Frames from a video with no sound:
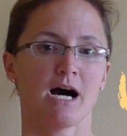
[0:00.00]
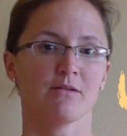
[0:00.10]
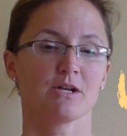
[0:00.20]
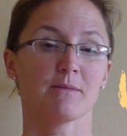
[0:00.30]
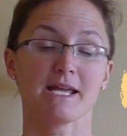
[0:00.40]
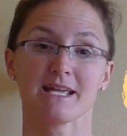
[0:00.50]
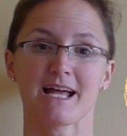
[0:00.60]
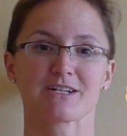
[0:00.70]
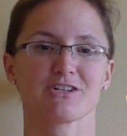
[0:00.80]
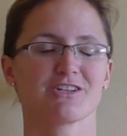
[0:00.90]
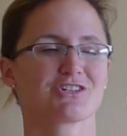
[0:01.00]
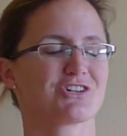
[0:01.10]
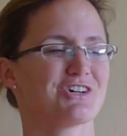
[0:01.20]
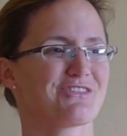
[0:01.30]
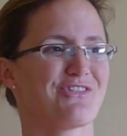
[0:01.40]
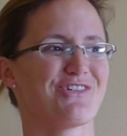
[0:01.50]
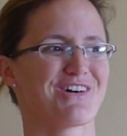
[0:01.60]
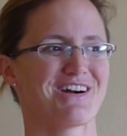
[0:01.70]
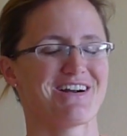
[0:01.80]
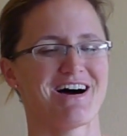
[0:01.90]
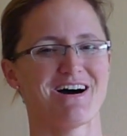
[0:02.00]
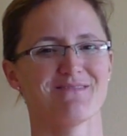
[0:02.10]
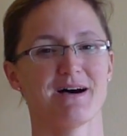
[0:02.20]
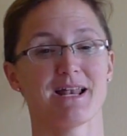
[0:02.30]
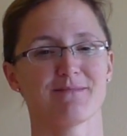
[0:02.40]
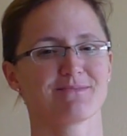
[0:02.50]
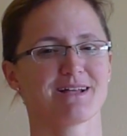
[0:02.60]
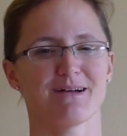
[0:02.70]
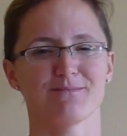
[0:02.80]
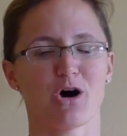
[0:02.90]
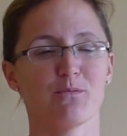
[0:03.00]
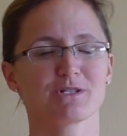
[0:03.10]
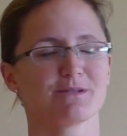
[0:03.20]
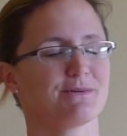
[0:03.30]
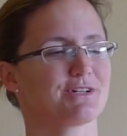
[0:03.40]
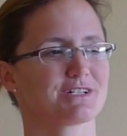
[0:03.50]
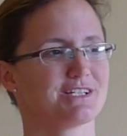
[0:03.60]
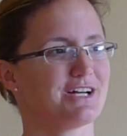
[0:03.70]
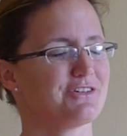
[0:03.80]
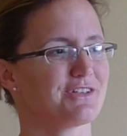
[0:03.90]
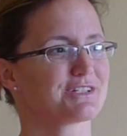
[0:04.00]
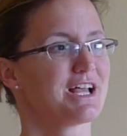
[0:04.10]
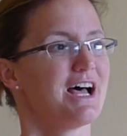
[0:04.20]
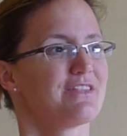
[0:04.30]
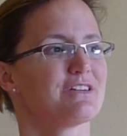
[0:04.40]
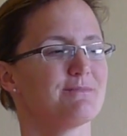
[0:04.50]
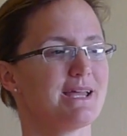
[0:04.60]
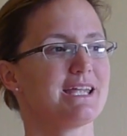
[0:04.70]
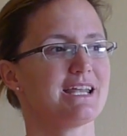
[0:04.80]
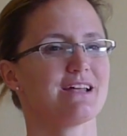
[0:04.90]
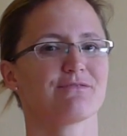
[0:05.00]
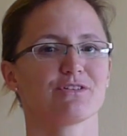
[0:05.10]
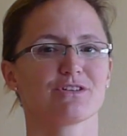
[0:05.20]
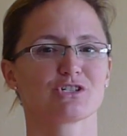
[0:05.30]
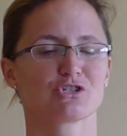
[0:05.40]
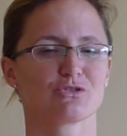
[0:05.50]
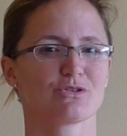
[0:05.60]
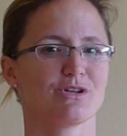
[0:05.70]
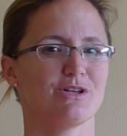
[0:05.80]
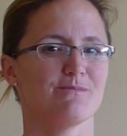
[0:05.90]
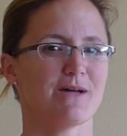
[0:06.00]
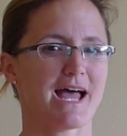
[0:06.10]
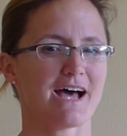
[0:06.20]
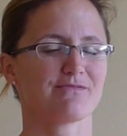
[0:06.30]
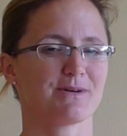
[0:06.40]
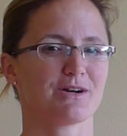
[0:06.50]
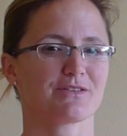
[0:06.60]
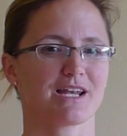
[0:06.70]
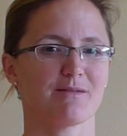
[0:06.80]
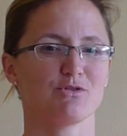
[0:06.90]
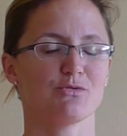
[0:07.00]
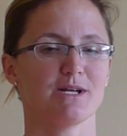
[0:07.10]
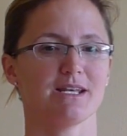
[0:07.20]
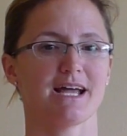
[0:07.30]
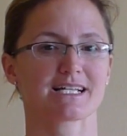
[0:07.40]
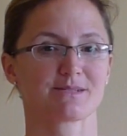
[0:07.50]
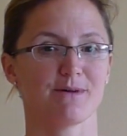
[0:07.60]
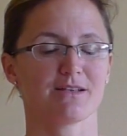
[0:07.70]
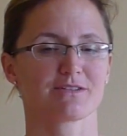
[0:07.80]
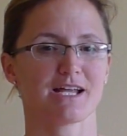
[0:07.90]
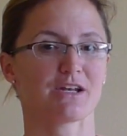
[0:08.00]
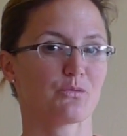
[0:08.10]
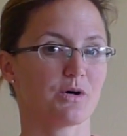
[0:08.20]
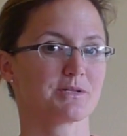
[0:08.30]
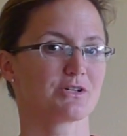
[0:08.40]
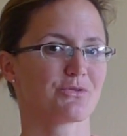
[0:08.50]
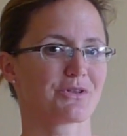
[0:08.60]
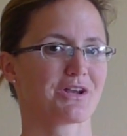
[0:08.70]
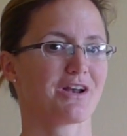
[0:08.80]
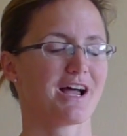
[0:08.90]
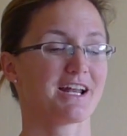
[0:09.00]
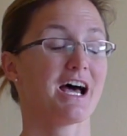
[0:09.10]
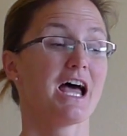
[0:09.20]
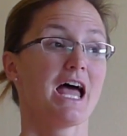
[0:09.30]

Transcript: They're making actually the shirt for, and I'm almost embarrassed to tell you this, they're making it for the half marathon I'm doing next month down in Wilmington, North Carolina.